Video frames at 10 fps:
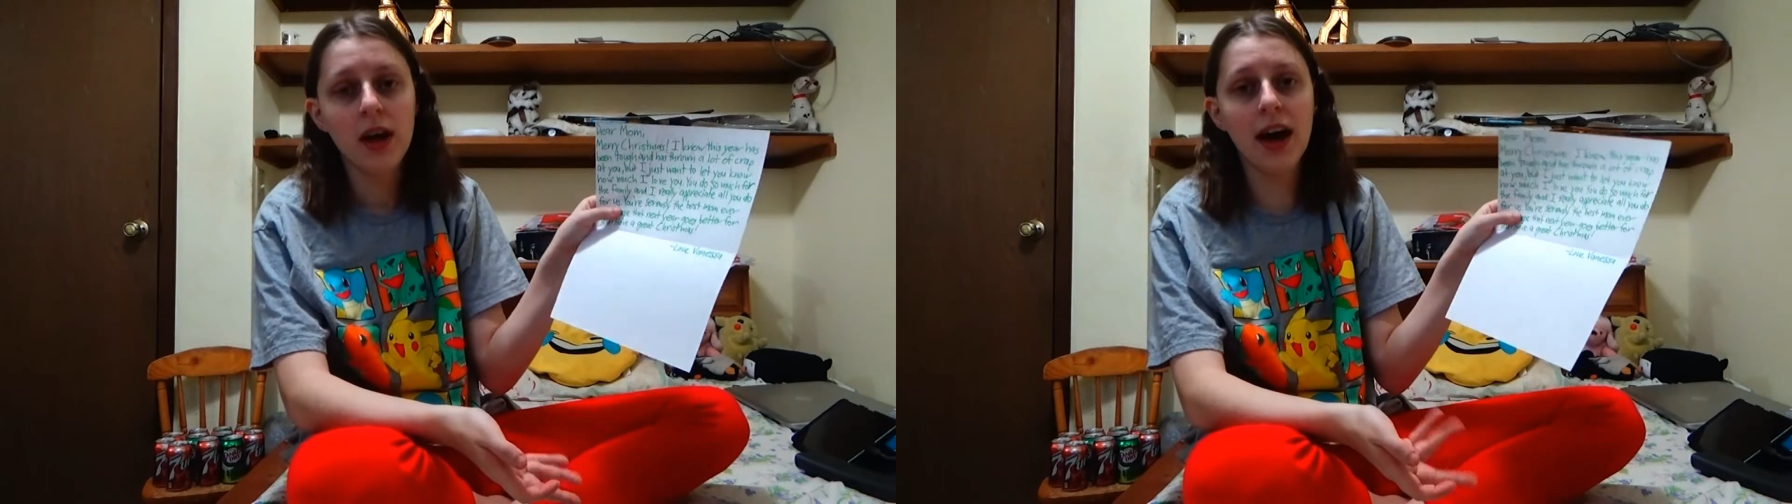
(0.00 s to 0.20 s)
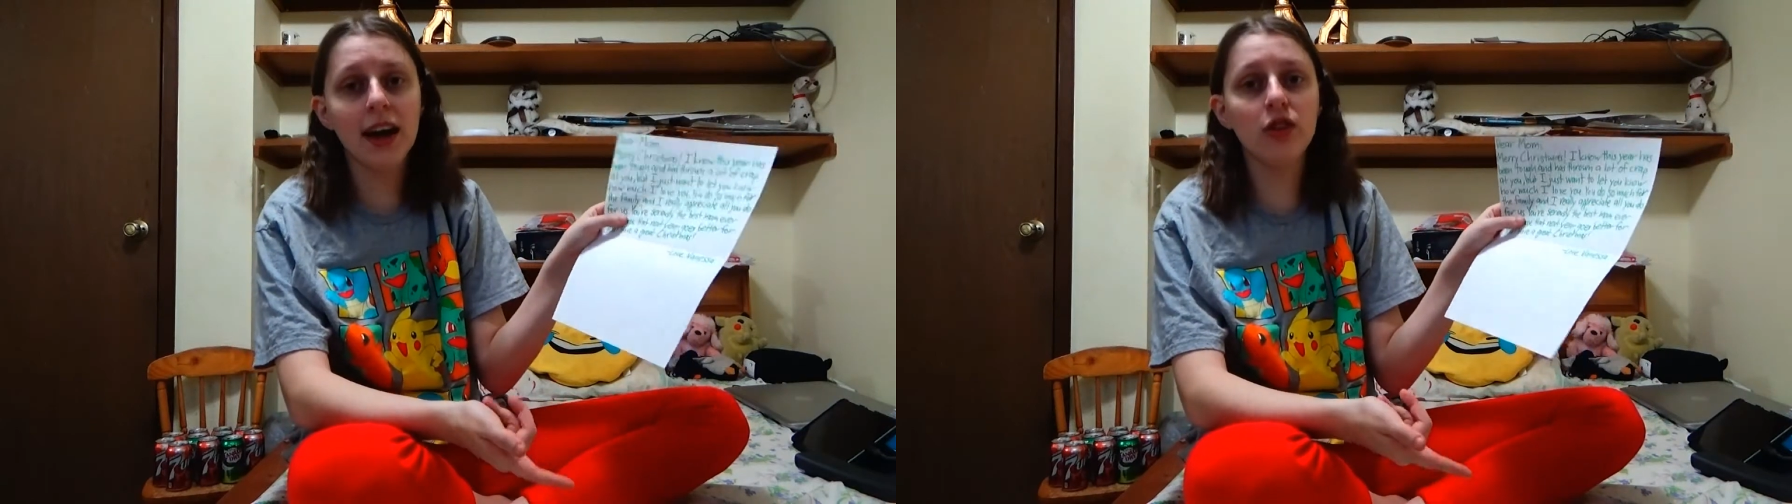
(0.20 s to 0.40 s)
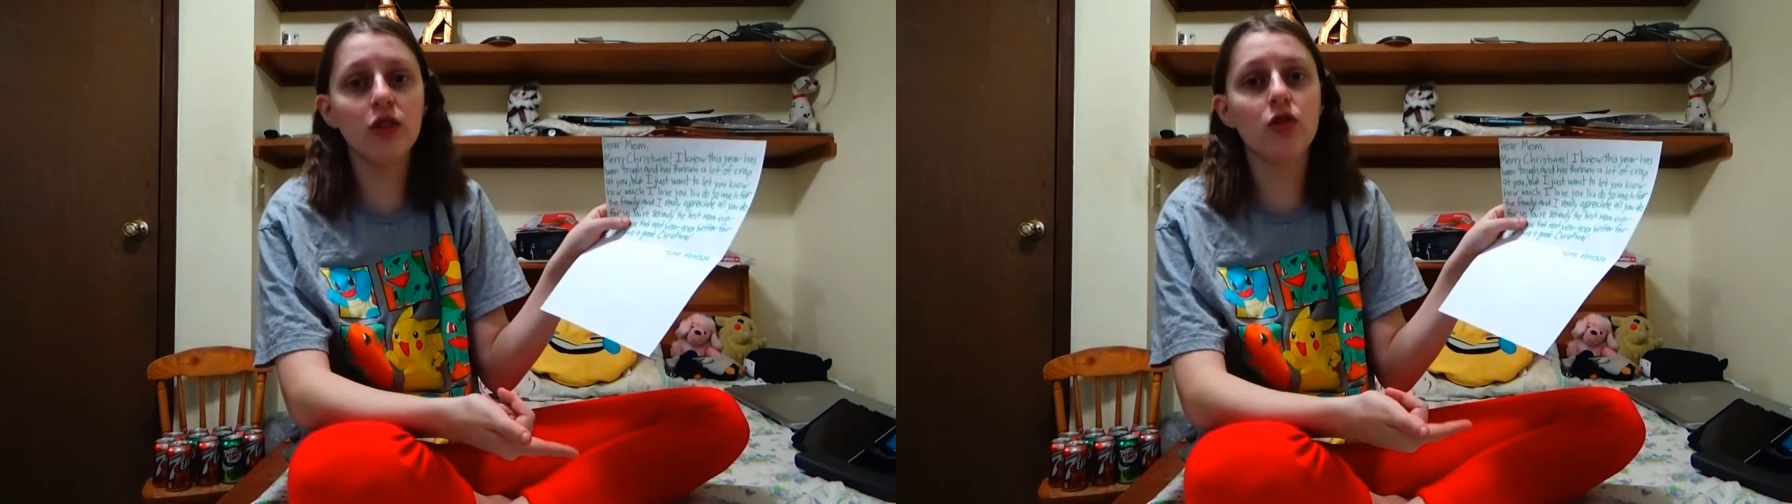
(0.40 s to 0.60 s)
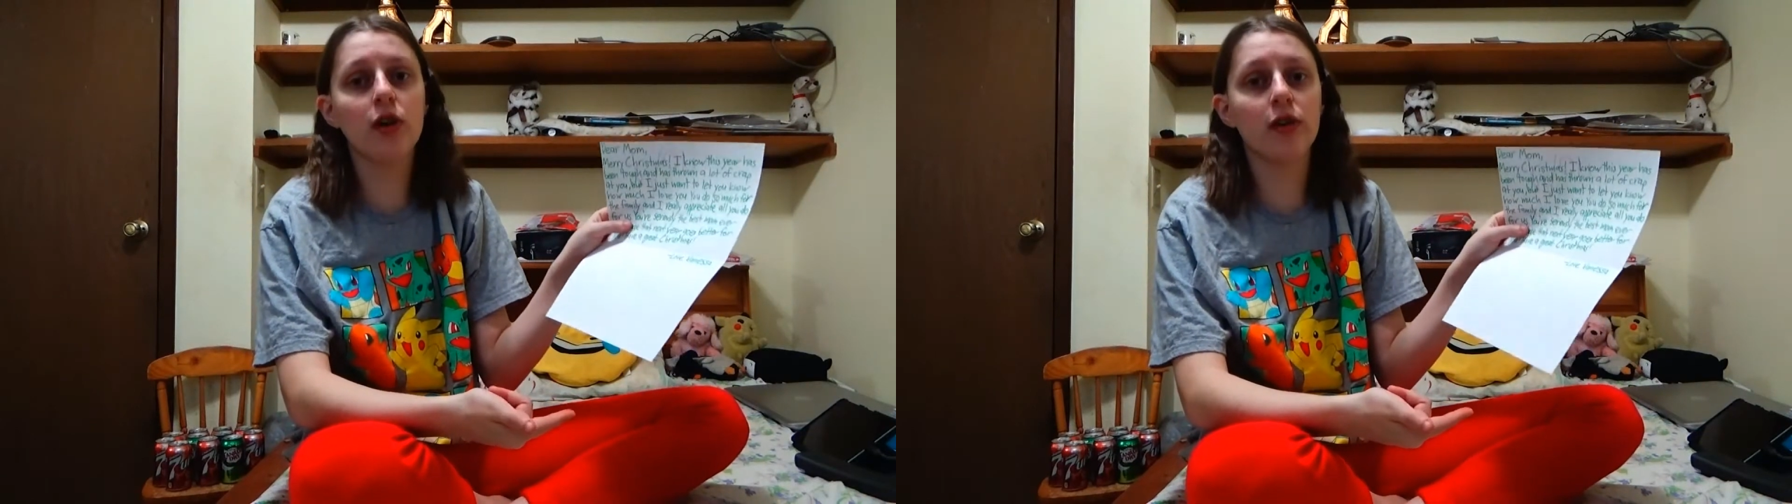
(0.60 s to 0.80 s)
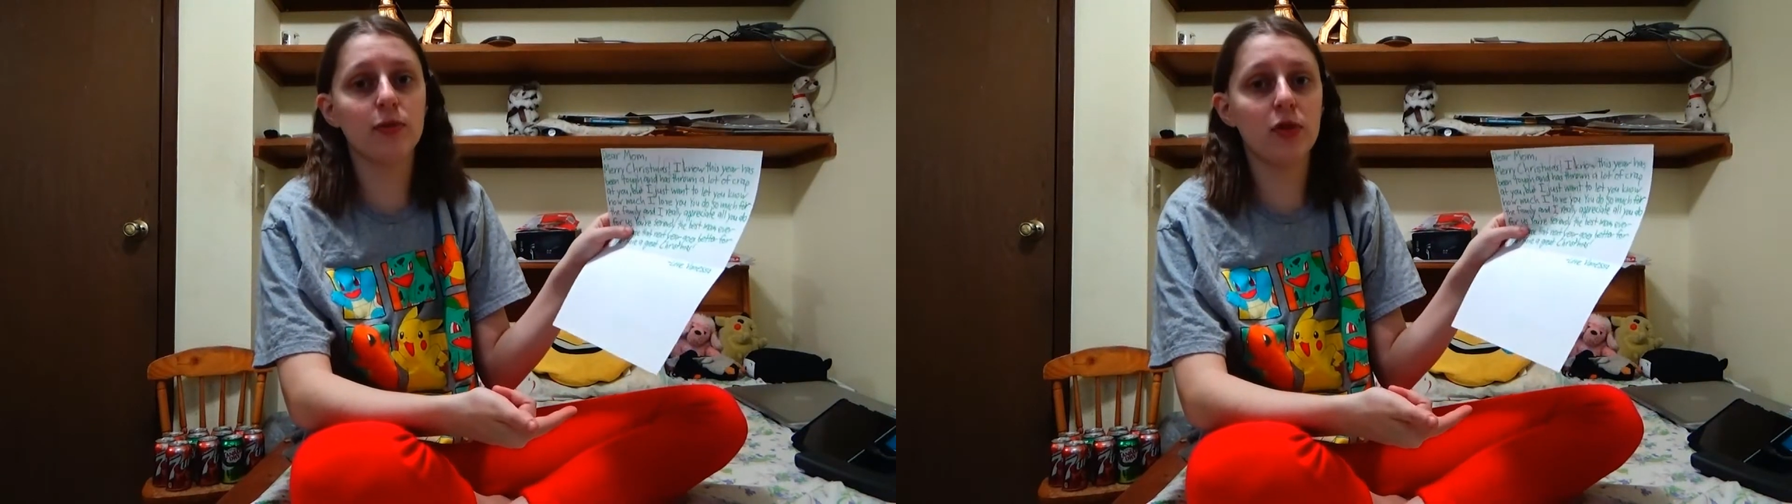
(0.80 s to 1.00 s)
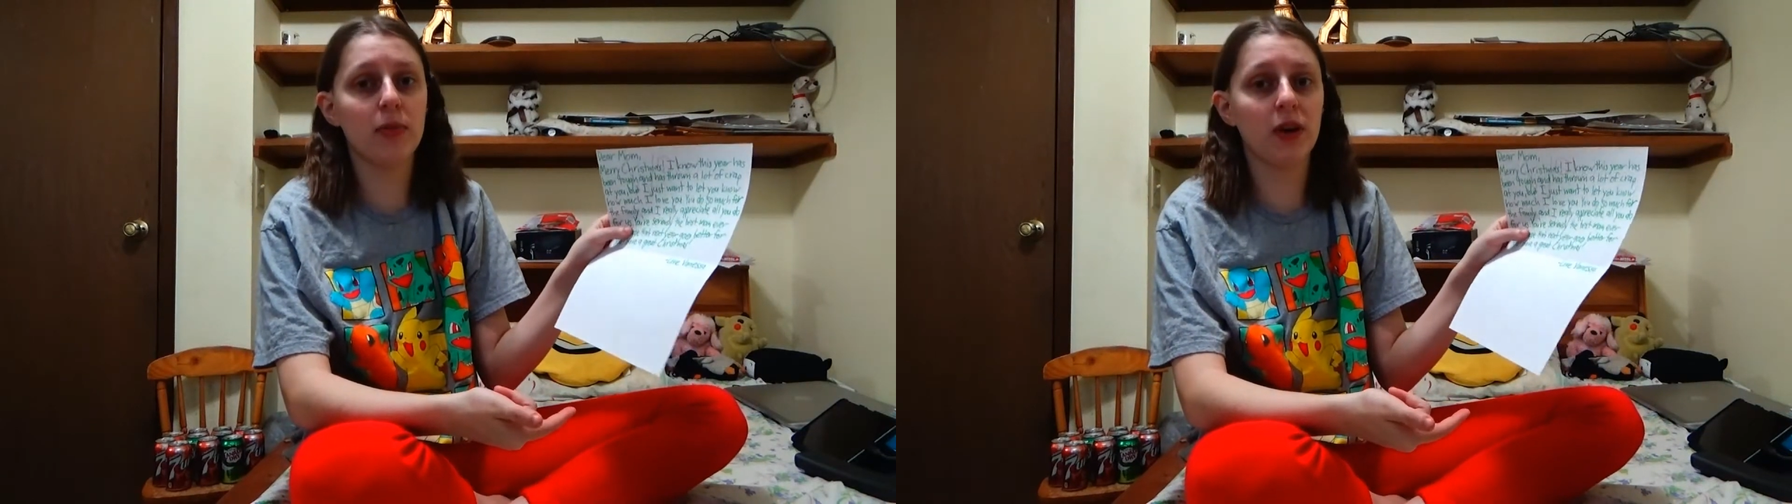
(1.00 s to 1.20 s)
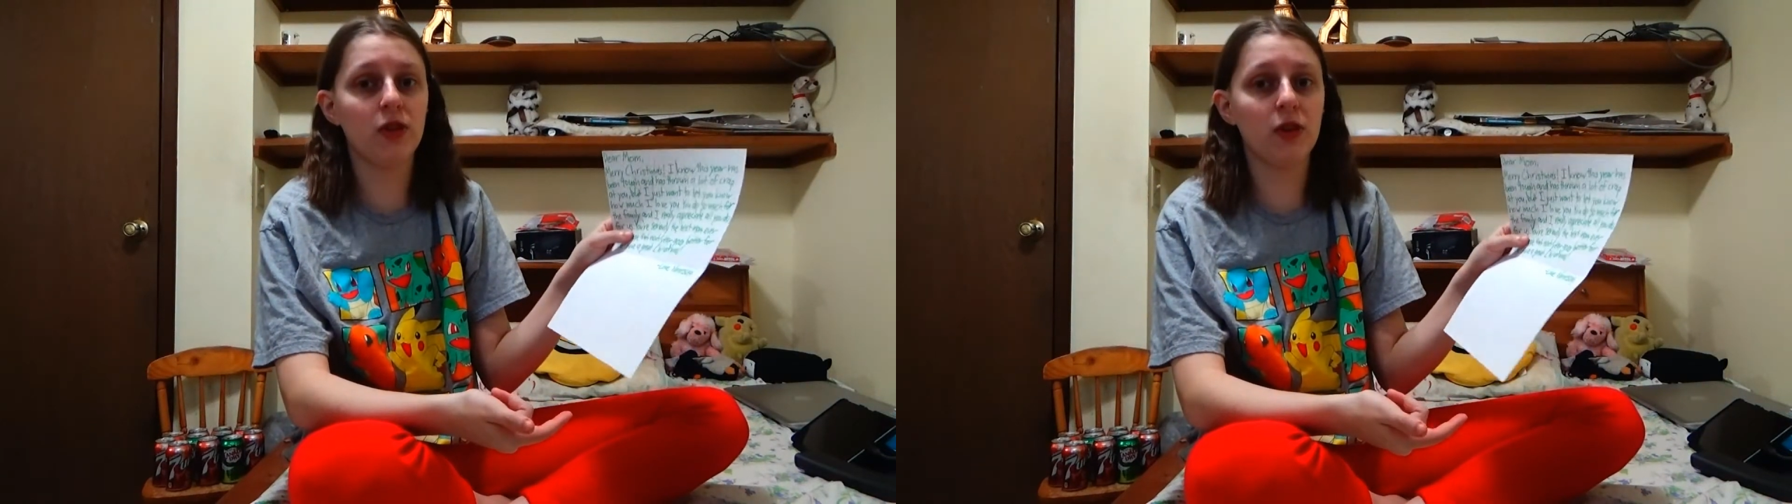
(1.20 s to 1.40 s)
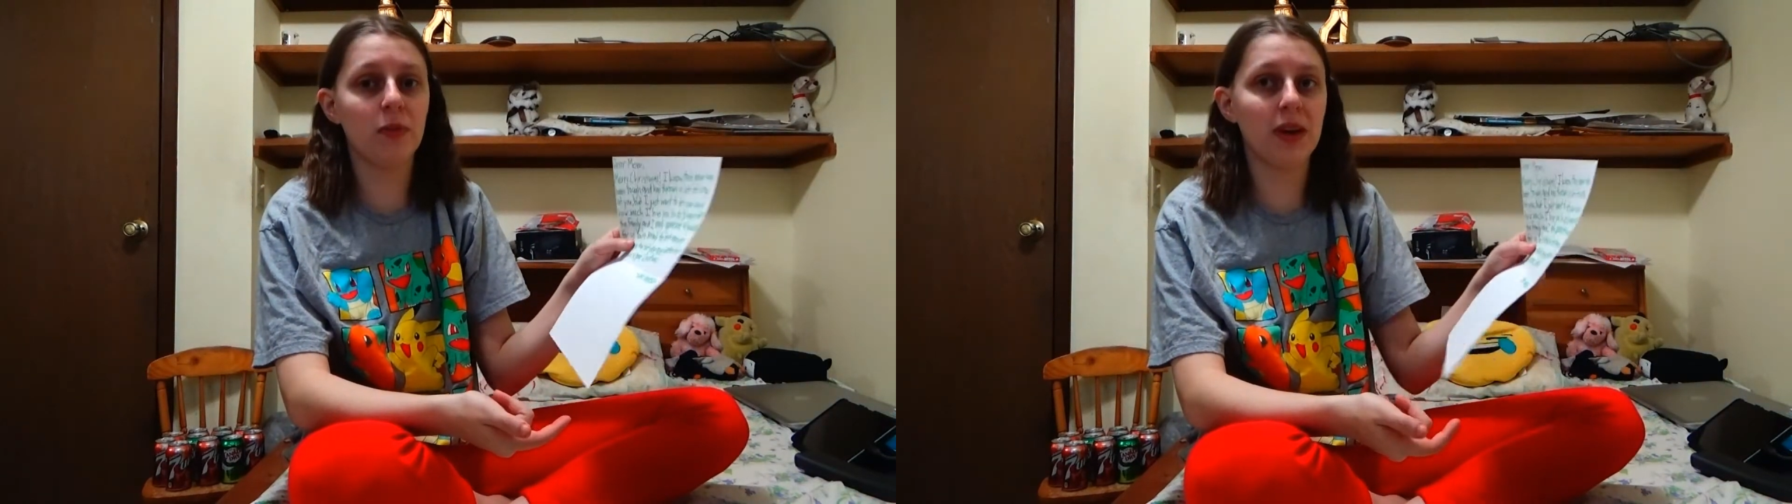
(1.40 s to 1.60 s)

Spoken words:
I usually draw Christmas pictures